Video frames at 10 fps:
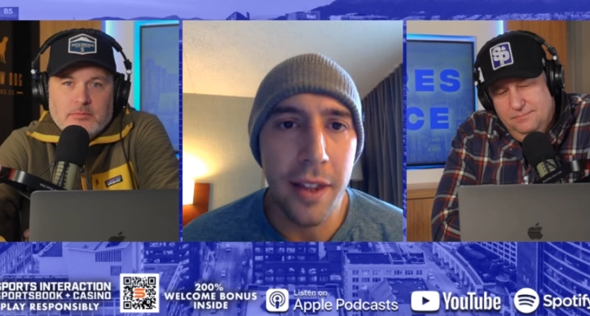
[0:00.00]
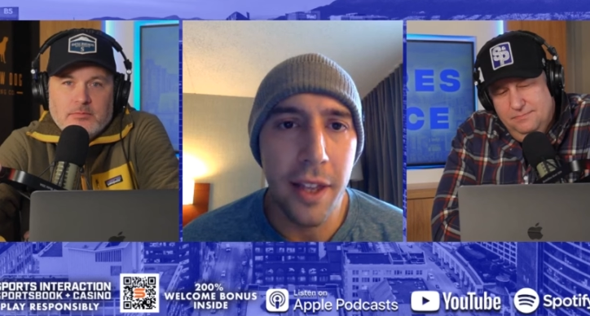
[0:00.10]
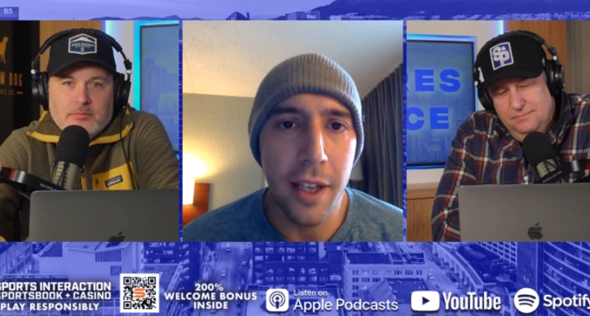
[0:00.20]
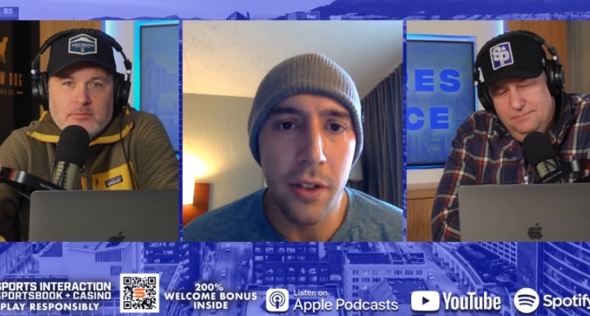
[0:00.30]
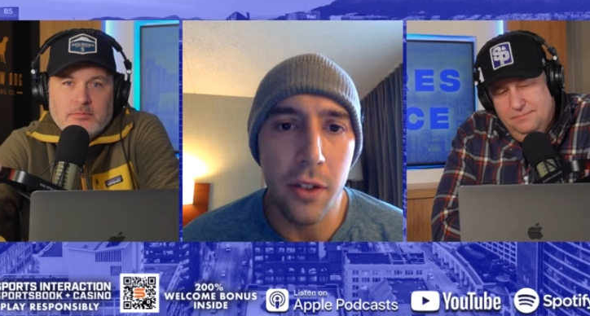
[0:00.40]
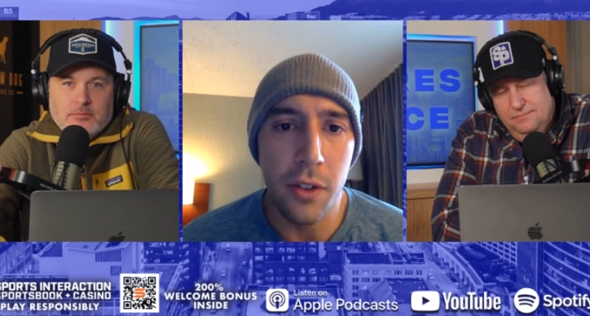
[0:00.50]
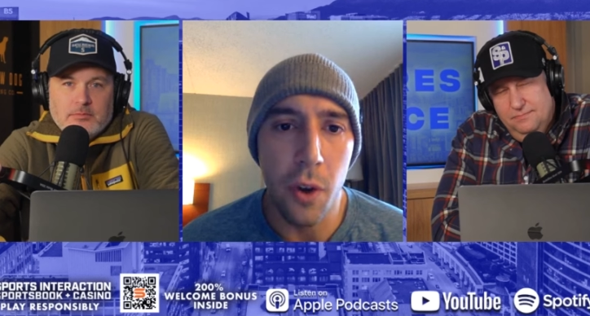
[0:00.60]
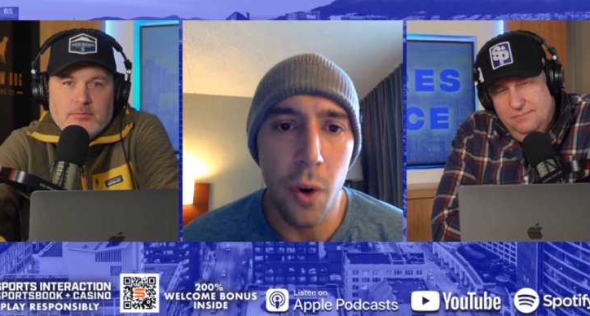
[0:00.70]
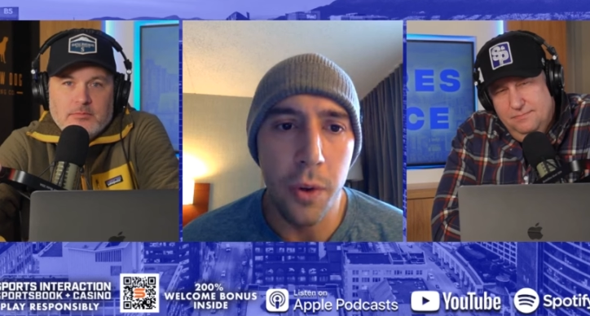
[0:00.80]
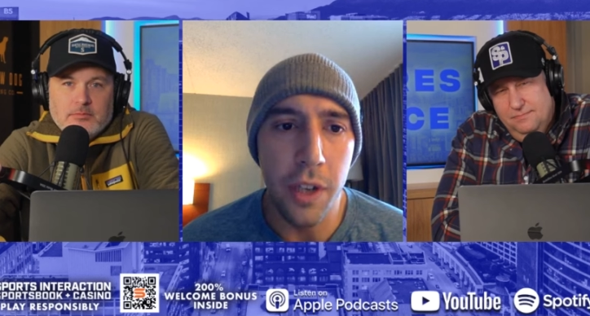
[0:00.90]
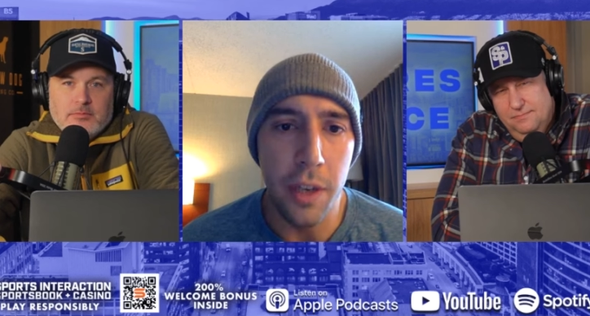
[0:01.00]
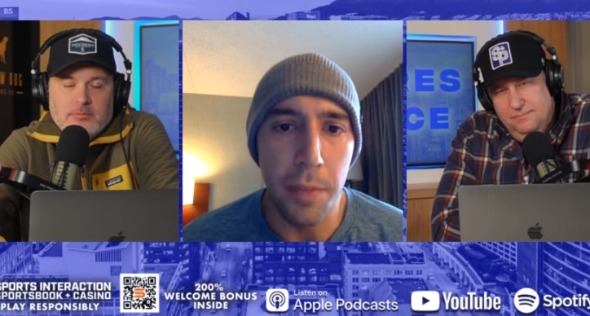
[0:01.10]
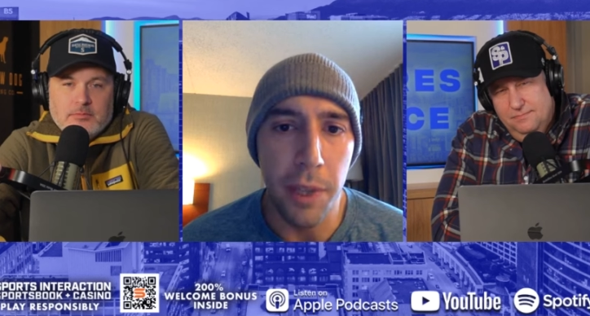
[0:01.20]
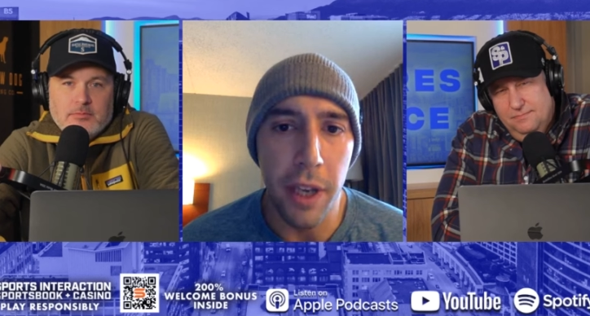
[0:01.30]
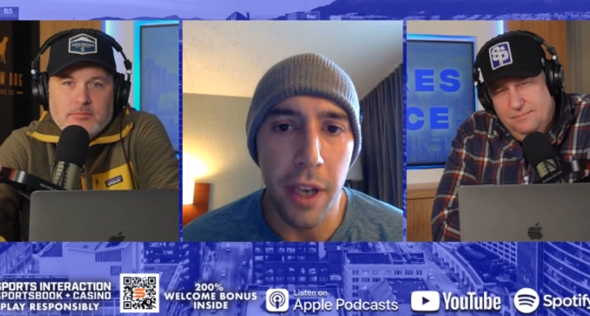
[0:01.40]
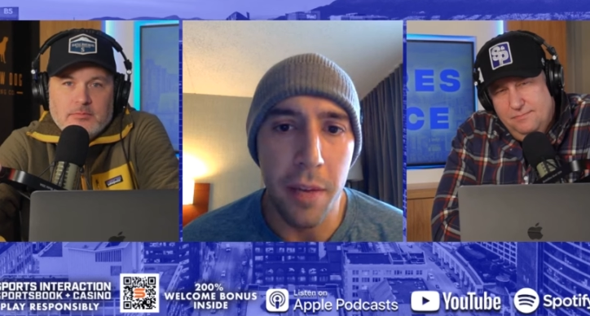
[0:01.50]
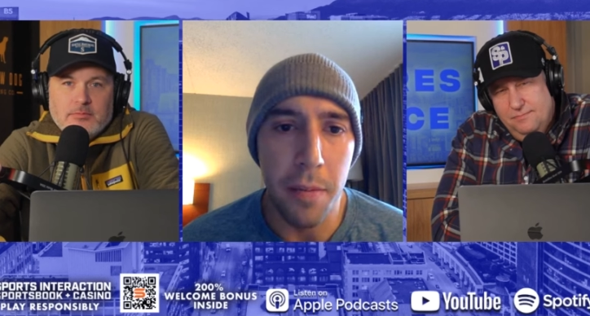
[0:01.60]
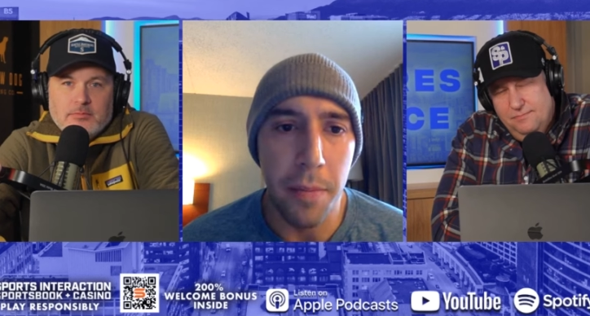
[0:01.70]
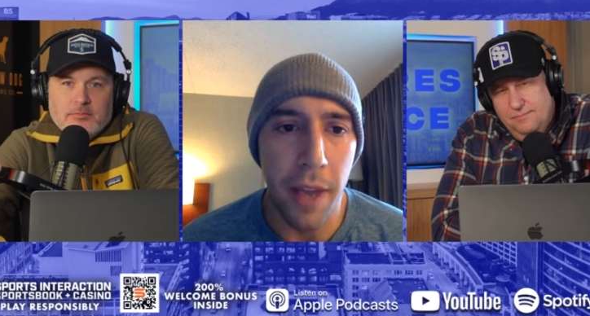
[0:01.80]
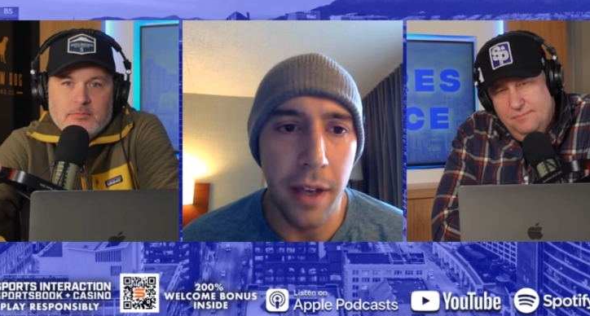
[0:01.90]
Speaker 1: think he's so deeply
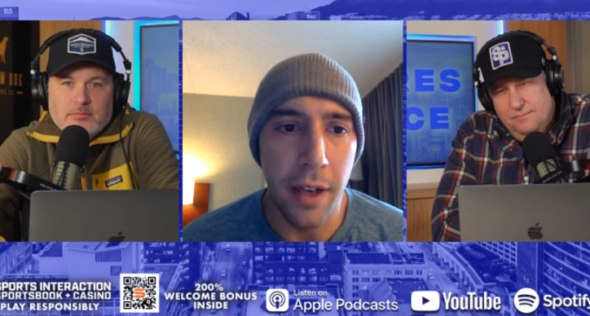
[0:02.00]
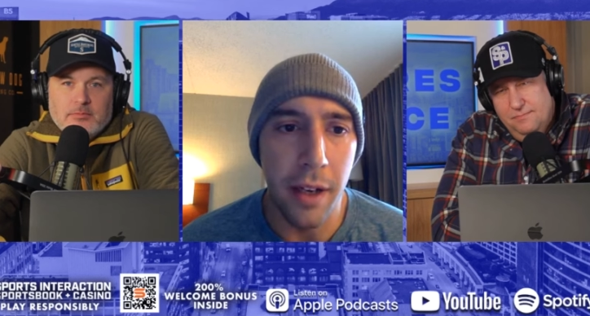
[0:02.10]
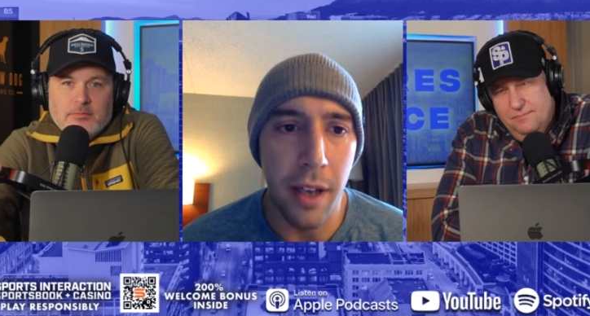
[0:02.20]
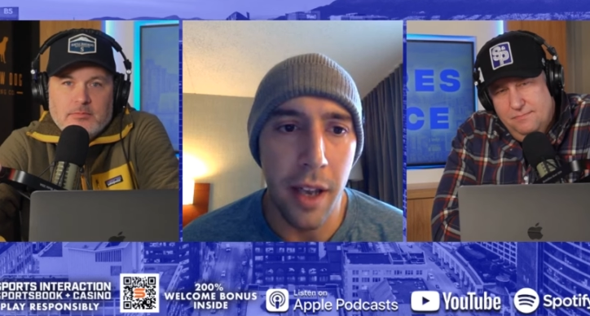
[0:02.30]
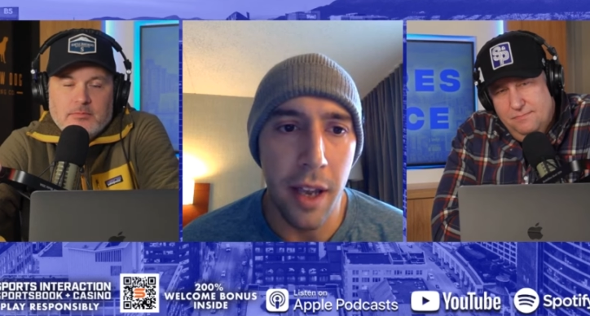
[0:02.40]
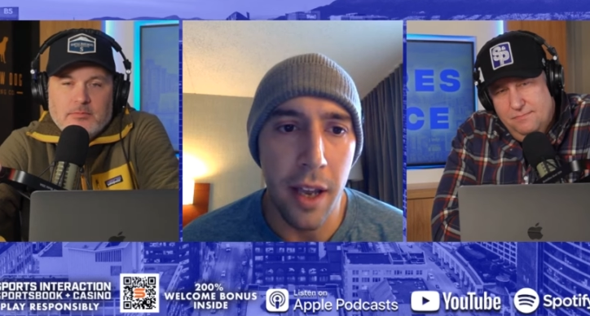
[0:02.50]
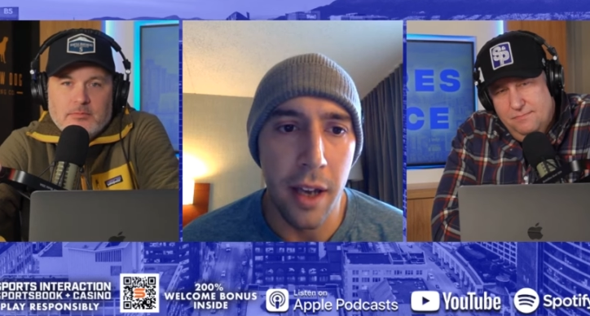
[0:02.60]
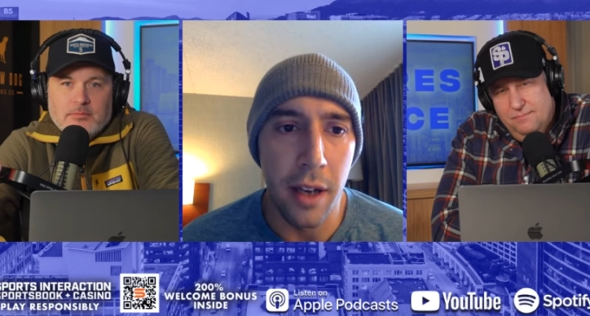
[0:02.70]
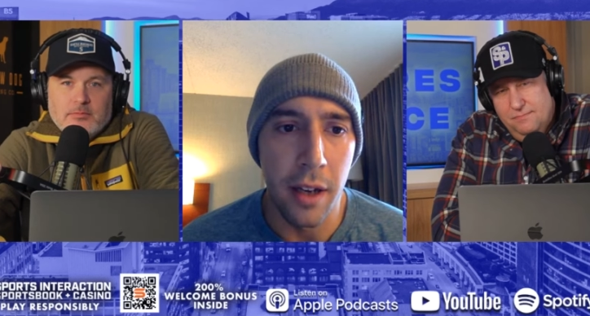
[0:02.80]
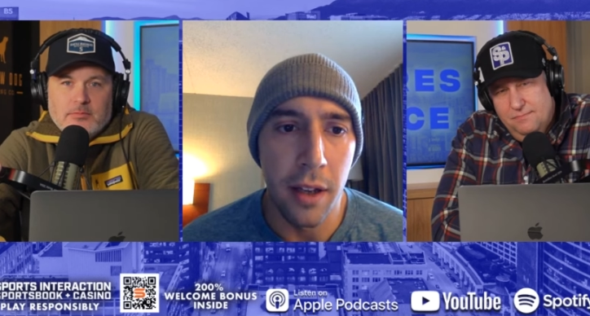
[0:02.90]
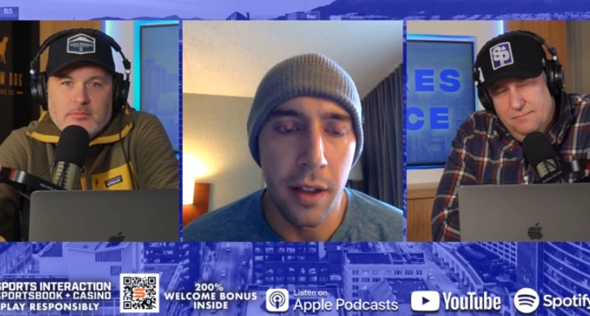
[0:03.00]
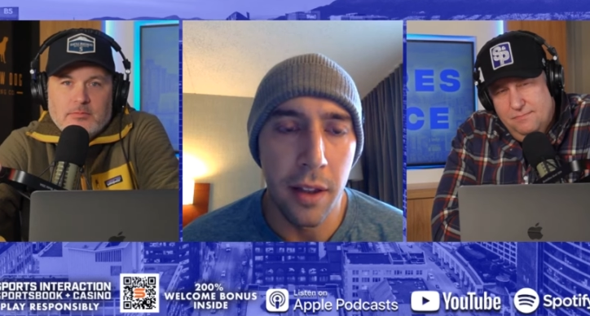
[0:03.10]
embedded in